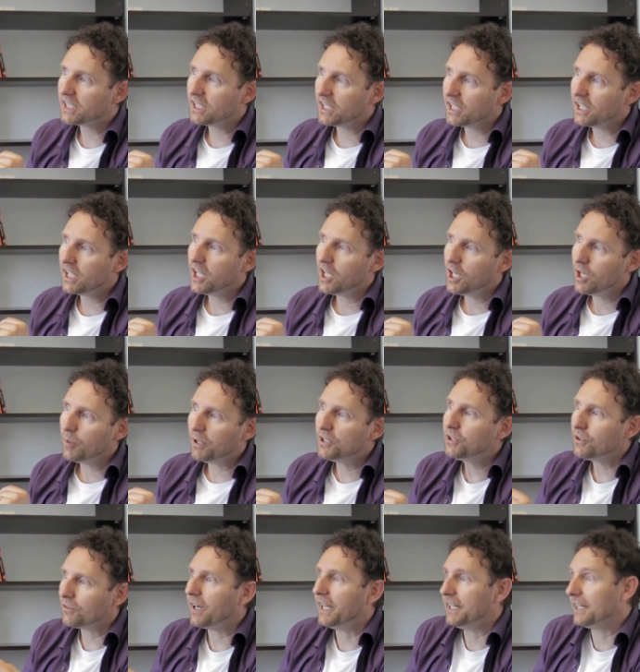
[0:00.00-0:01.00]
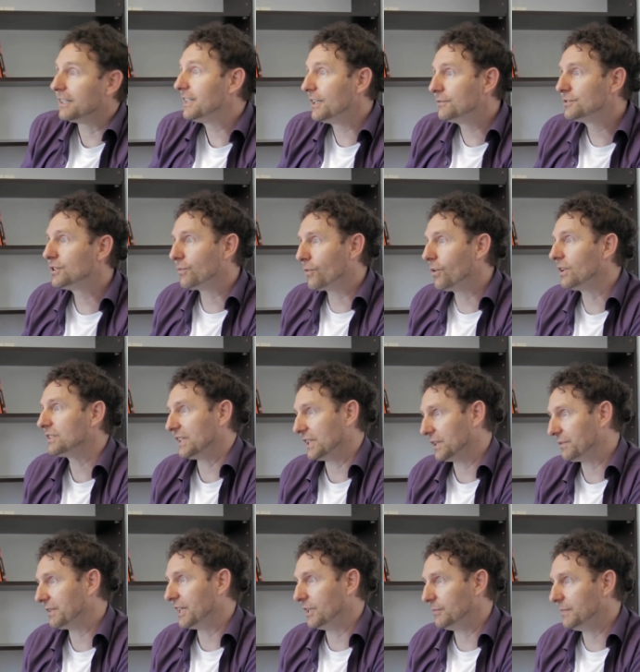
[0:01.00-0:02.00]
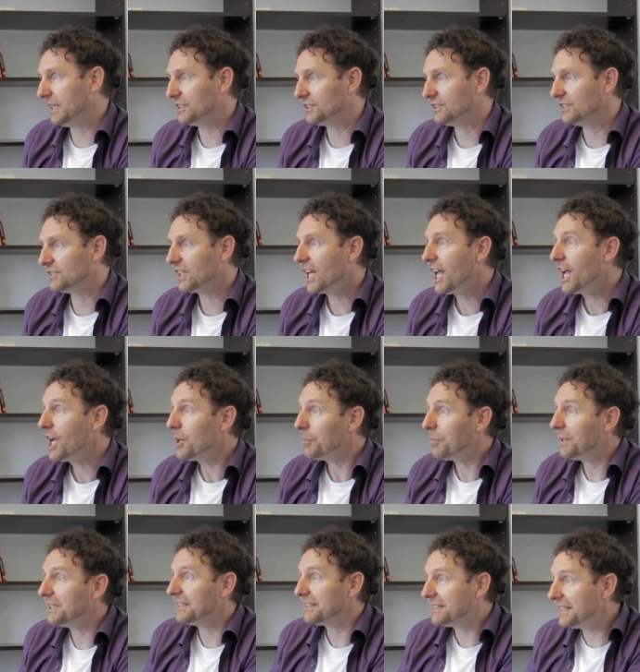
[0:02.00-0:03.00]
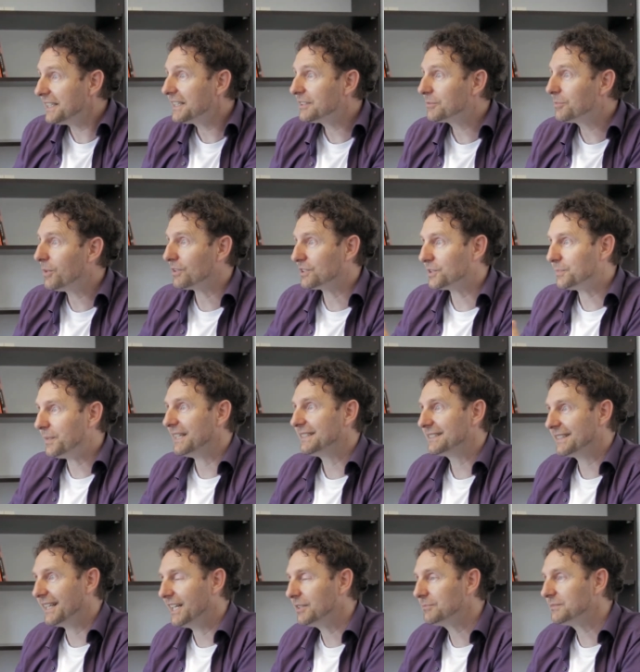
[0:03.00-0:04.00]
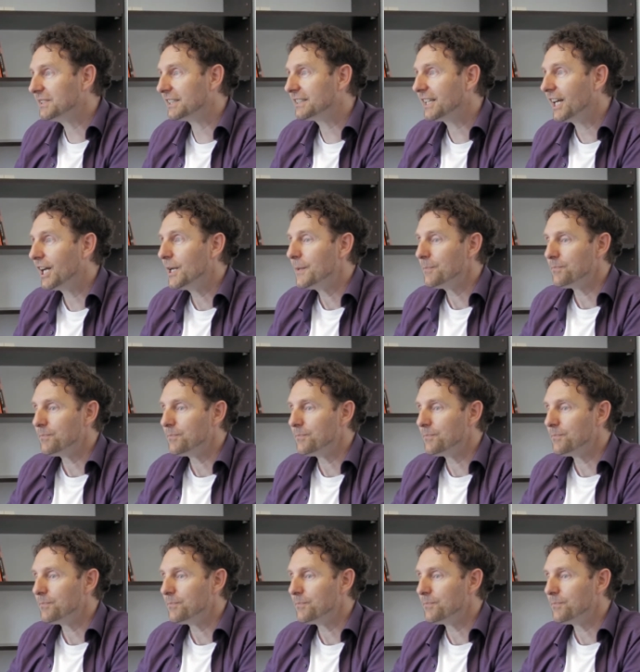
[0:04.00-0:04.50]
All right. But you're right, it lives, of course, in three dimensions. But the thing is about space time that